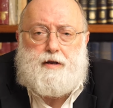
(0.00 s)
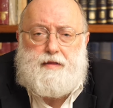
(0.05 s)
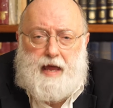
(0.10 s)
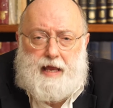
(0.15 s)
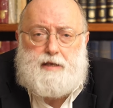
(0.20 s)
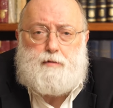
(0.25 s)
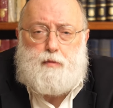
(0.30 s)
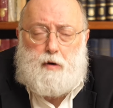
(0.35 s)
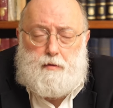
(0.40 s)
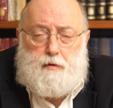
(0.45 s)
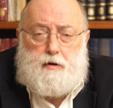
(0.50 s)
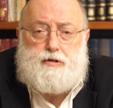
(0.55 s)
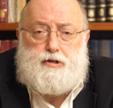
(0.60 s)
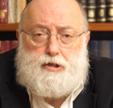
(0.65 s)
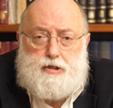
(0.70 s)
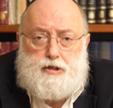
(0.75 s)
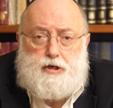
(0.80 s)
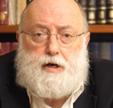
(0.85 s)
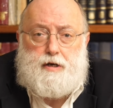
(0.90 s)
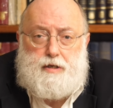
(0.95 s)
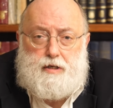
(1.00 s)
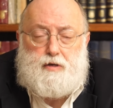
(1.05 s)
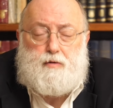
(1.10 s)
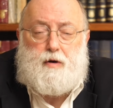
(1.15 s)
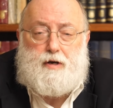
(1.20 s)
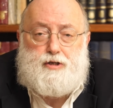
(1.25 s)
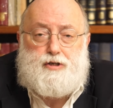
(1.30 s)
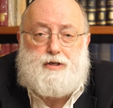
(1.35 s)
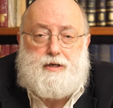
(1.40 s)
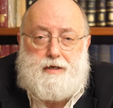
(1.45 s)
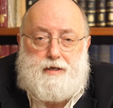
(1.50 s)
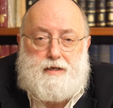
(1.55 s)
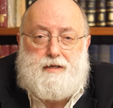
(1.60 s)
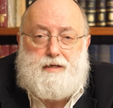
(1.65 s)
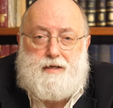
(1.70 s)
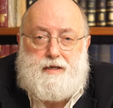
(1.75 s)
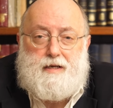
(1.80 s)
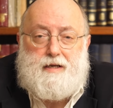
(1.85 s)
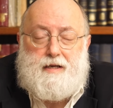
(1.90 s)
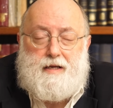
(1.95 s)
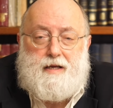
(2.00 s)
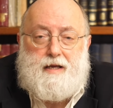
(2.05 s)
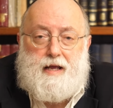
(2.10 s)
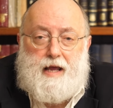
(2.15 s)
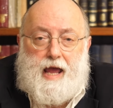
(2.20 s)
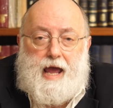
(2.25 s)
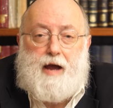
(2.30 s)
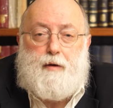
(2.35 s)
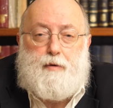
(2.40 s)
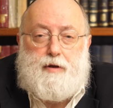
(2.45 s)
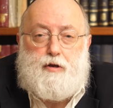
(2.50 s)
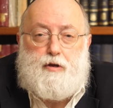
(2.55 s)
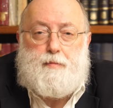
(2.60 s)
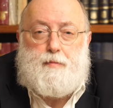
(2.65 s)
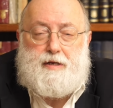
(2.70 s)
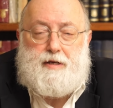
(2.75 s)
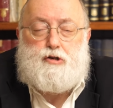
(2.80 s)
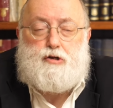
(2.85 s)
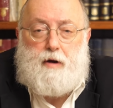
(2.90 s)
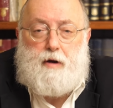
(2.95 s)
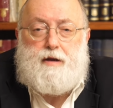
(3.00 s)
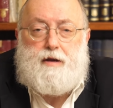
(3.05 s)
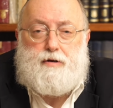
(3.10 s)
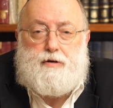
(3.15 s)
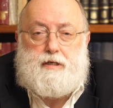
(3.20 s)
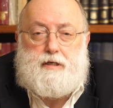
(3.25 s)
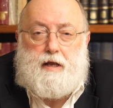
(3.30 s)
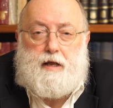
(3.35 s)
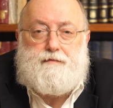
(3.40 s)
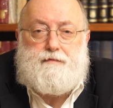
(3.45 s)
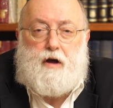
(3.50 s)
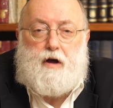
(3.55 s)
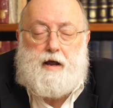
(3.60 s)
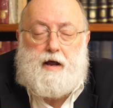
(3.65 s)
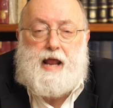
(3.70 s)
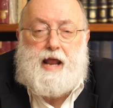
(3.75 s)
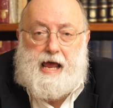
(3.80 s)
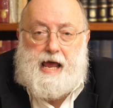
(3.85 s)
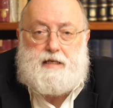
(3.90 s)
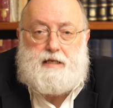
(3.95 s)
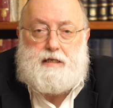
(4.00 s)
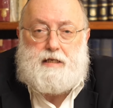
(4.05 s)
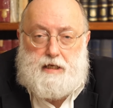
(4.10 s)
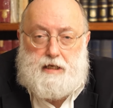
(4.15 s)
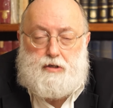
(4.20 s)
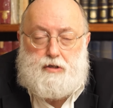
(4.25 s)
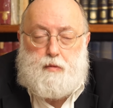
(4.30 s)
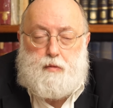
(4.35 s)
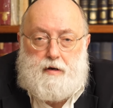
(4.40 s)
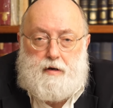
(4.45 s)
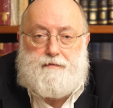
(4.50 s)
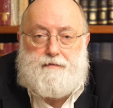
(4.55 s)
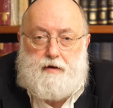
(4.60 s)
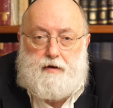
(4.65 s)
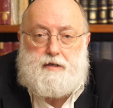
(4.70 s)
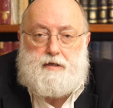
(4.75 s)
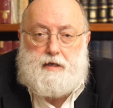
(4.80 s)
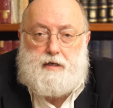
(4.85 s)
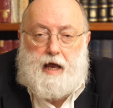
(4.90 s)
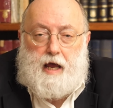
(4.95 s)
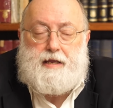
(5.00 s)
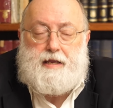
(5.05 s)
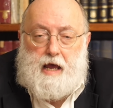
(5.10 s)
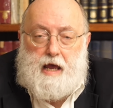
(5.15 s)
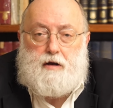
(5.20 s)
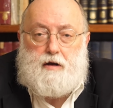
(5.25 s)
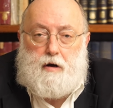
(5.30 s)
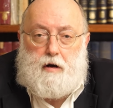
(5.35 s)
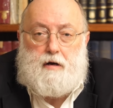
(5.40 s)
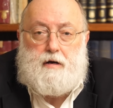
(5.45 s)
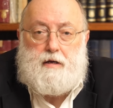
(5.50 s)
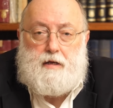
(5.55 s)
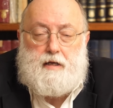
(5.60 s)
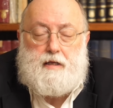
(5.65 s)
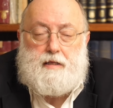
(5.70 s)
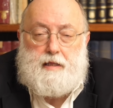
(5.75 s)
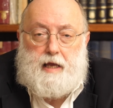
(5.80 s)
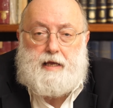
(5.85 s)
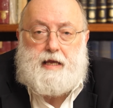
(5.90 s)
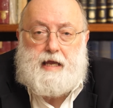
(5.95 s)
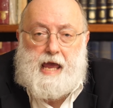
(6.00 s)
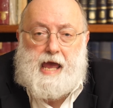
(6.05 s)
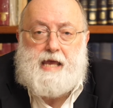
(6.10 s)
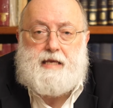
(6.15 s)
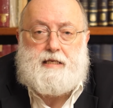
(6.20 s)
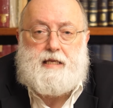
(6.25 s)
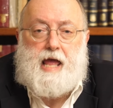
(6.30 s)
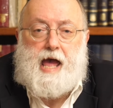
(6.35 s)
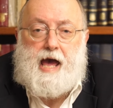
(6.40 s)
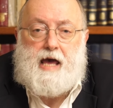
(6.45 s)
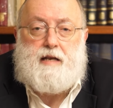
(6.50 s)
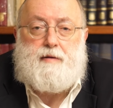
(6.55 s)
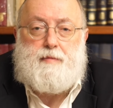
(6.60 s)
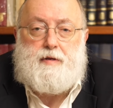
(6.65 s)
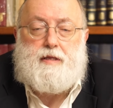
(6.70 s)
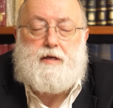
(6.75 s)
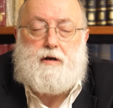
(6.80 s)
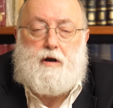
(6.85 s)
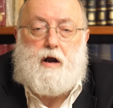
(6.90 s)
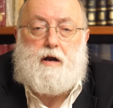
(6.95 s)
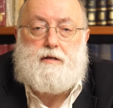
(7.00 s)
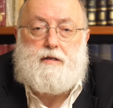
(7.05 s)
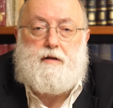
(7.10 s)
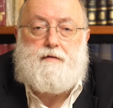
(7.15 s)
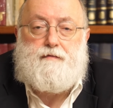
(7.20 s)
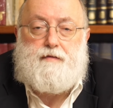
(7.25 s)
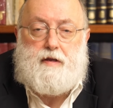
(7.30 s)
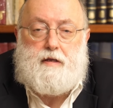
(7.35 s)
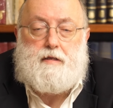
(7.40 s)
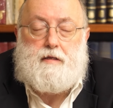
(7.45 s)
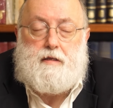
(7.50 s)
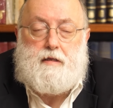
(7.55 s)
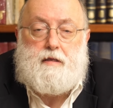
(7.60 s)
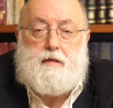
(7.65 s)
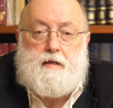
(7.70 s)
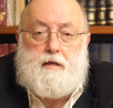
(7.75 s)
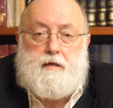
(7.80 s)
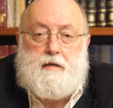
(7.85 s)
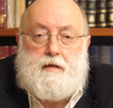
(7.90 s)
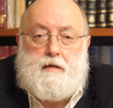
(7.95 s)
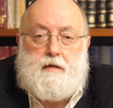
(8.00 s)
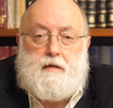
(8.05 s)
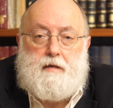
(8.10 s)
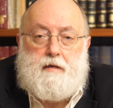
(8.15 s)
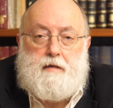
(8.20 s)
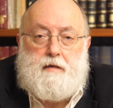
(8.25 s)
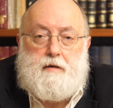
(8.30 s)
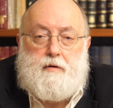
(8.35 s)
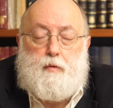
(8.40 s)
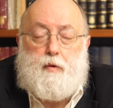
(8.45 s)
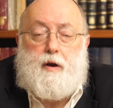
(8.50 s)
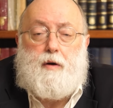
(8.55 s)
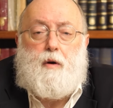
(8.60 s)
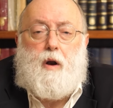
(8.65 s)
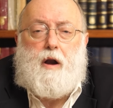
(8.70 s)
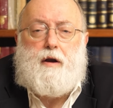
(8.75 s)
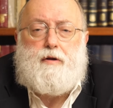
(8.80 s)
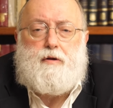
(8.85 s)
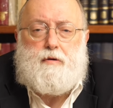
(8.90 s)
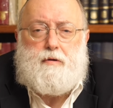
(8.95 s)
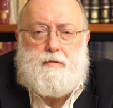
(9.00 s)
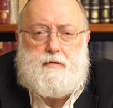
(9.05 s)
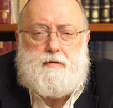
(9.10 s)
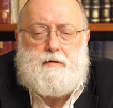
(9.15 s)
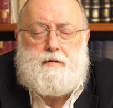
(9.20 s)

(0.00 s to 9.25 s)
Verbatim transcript: That's what Rosh Hashanah's question is. And when you betray yourself, God asks each one of us, Ayeka, like he asked Adam in the Garden of Eden, where are you?